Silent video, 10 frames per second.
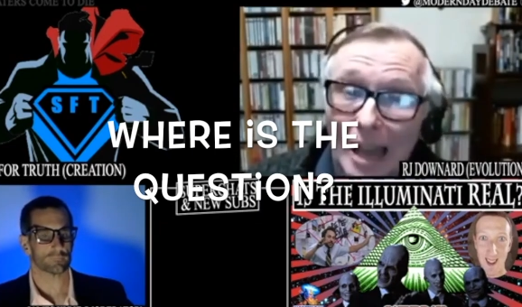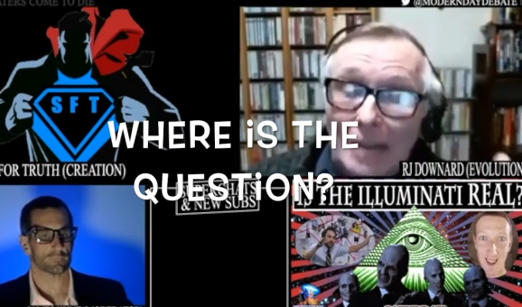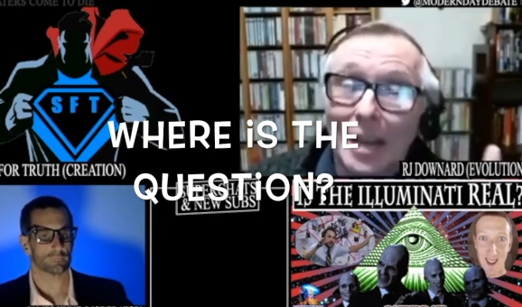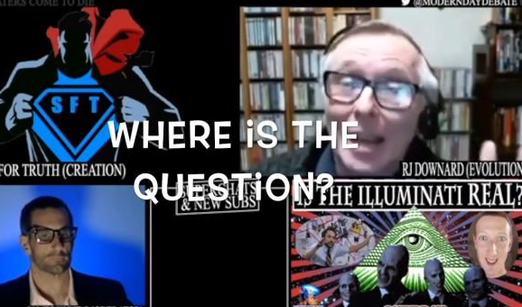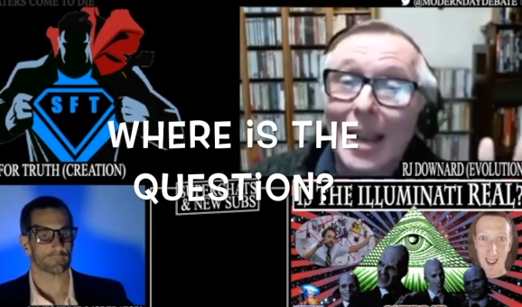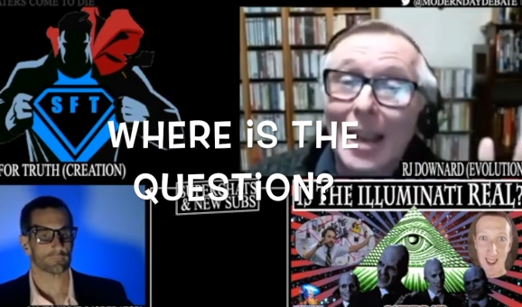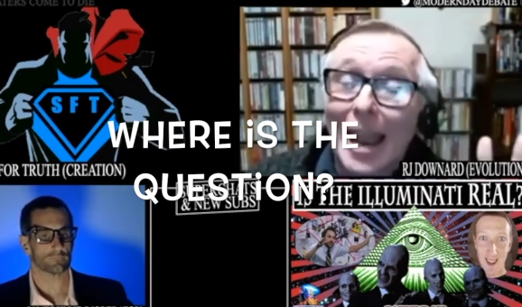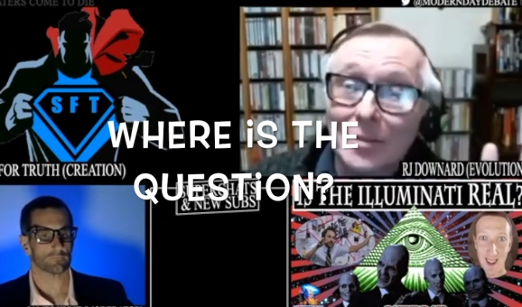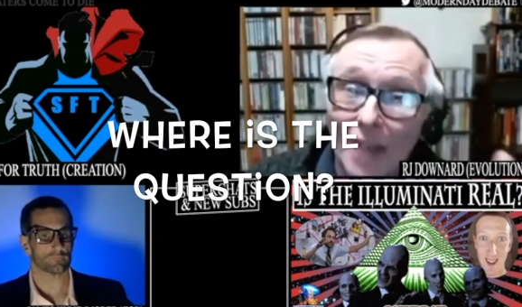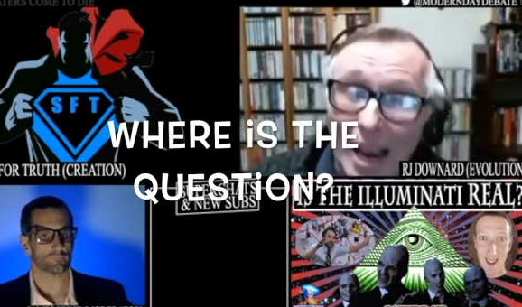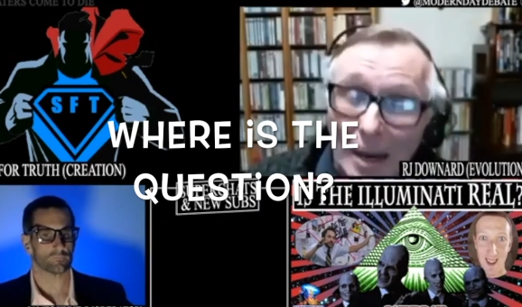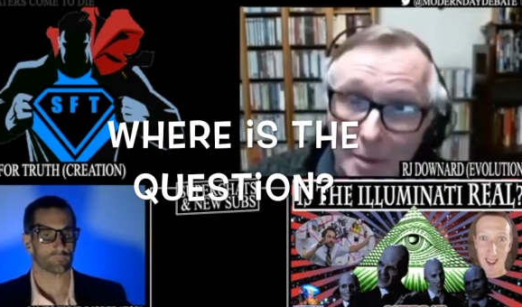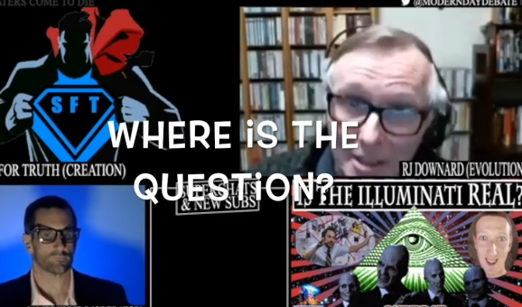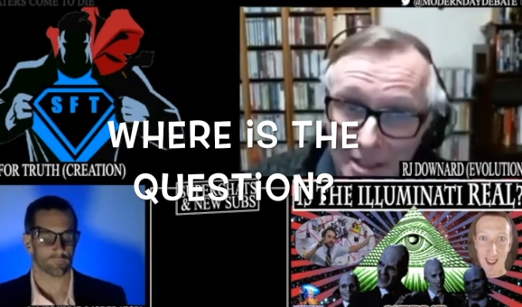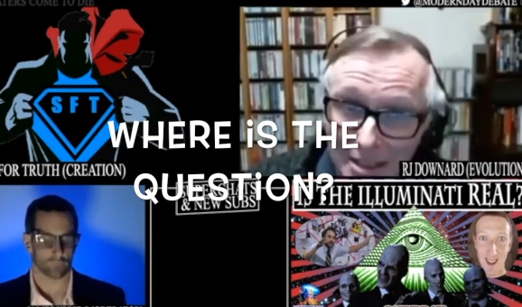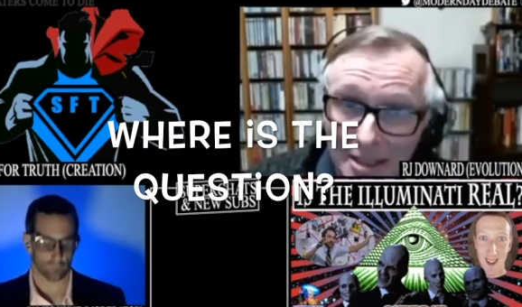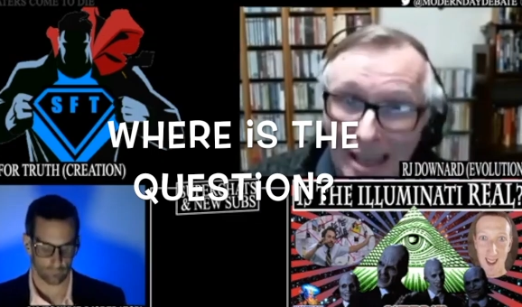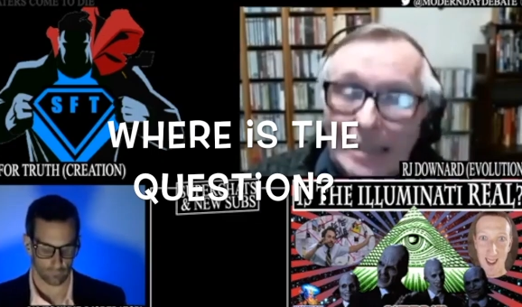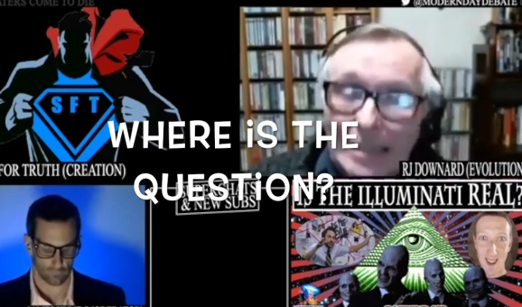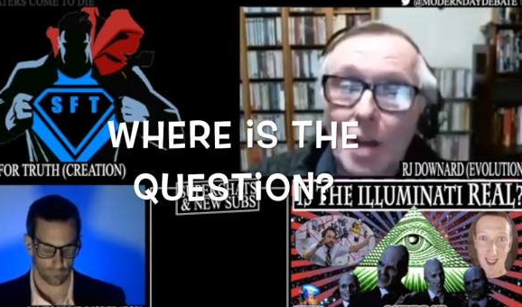Speaker 1: out as viruses,
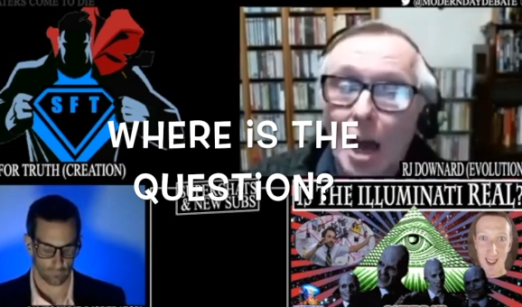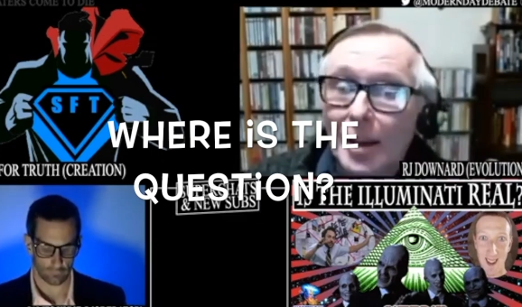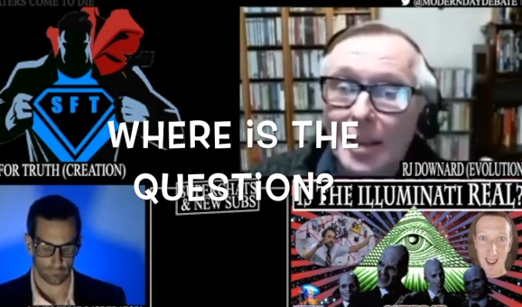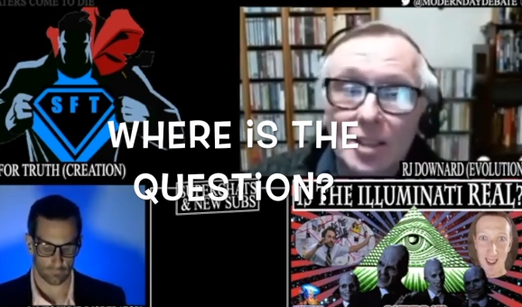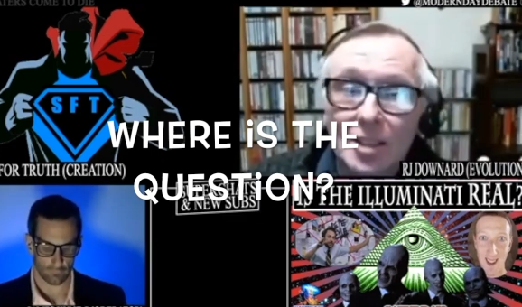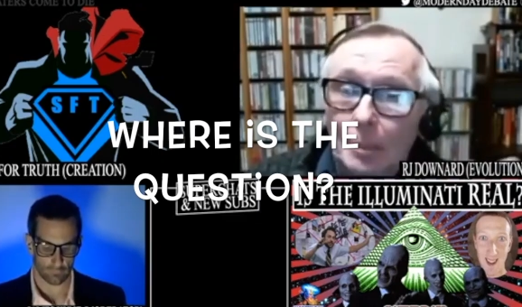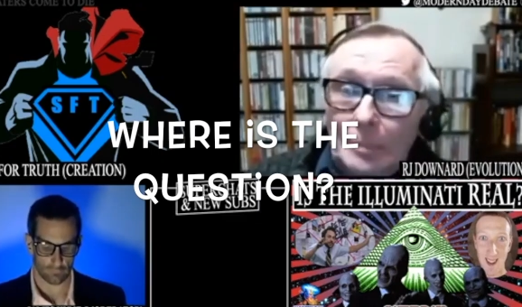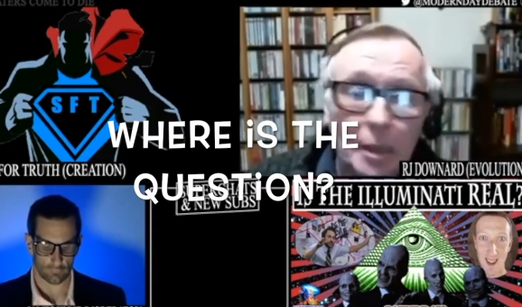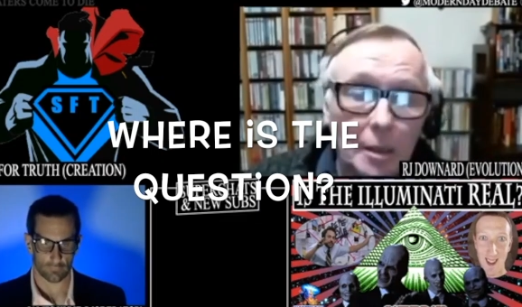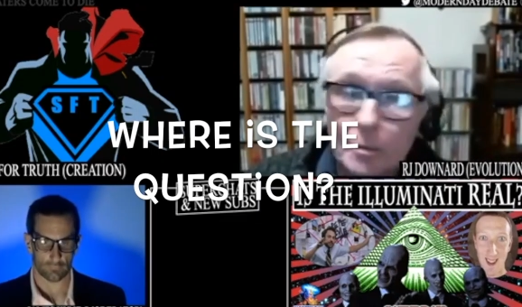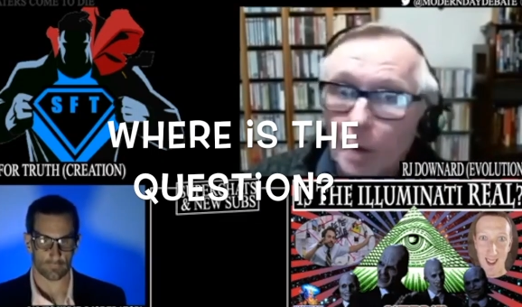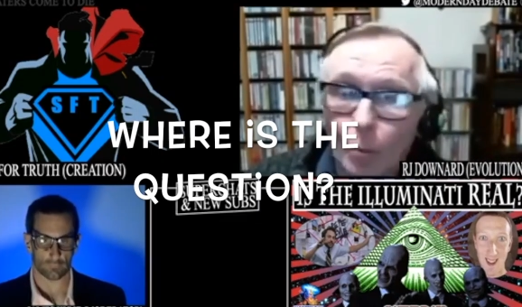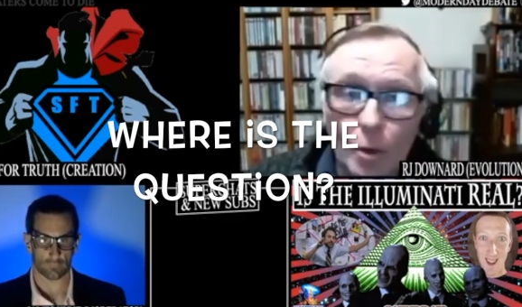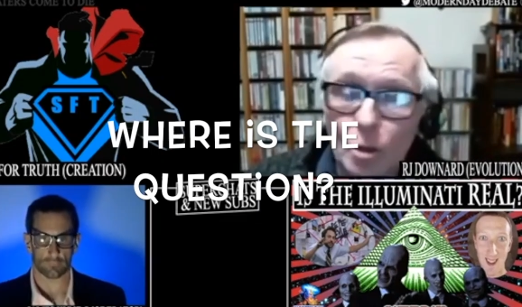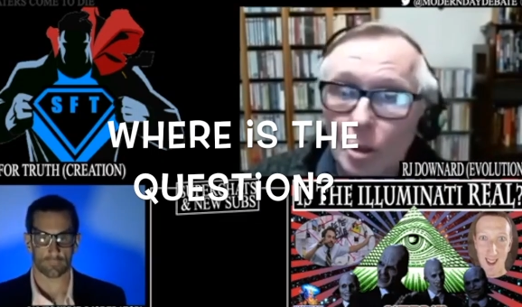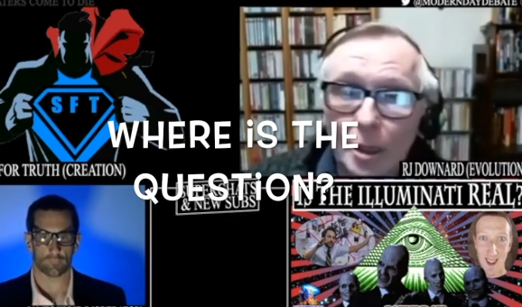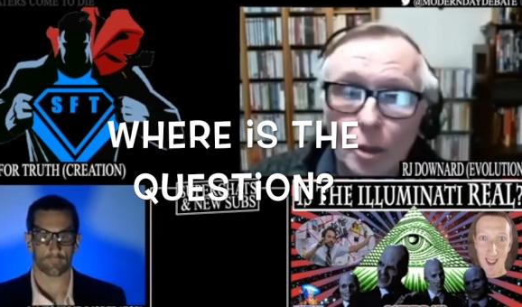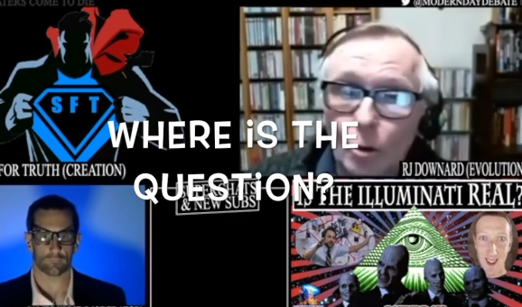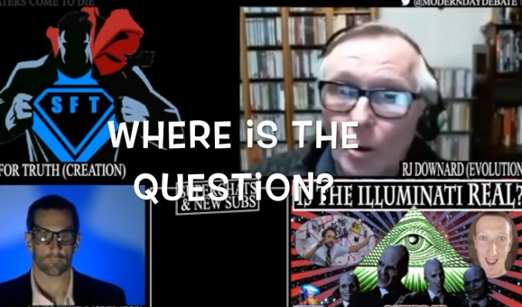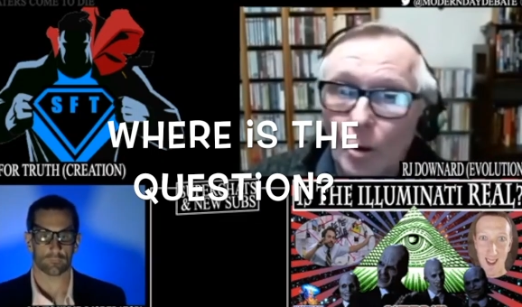not as some originally
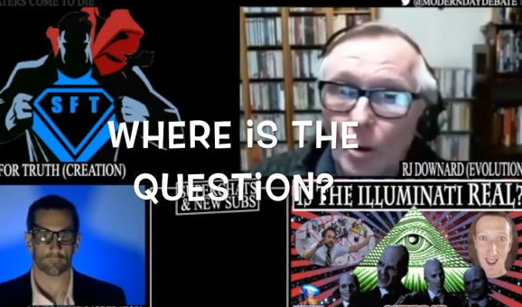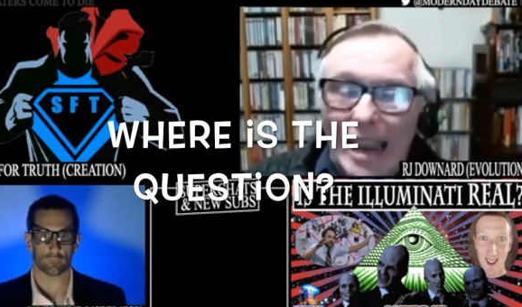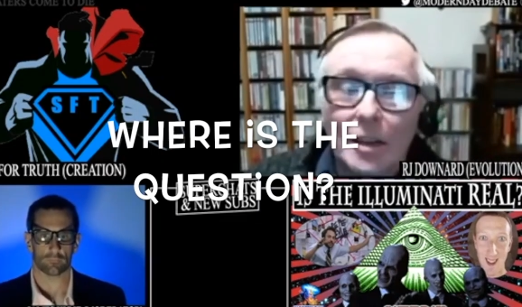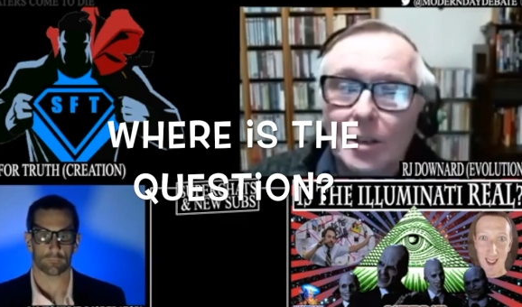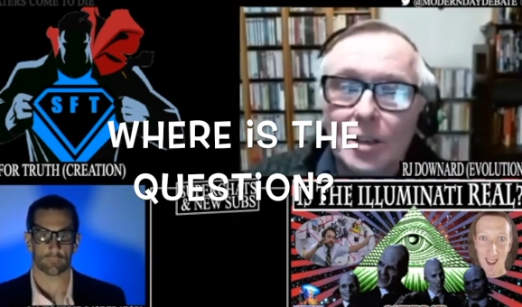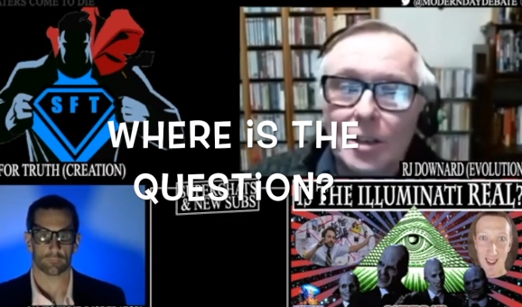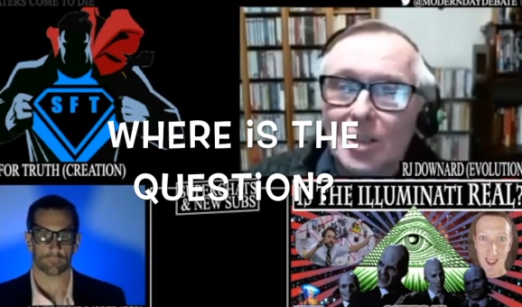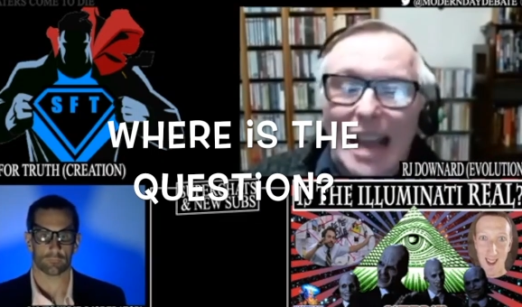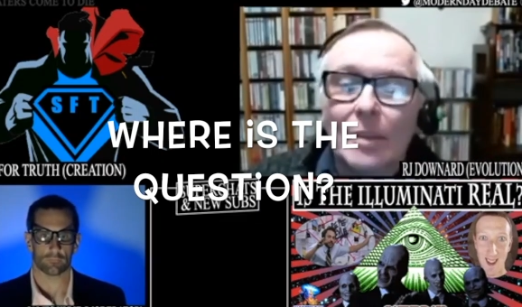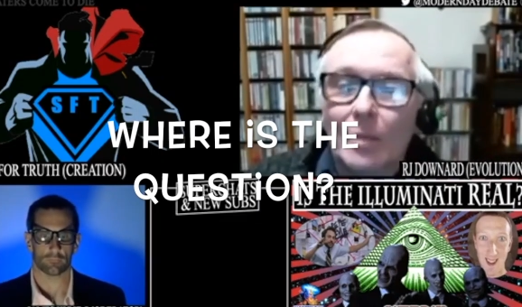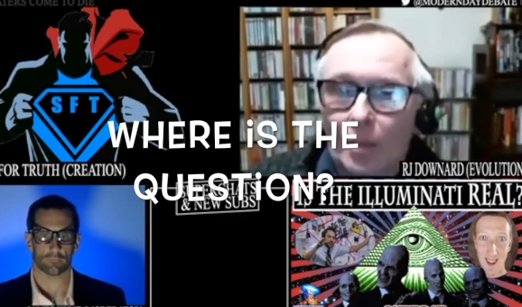created design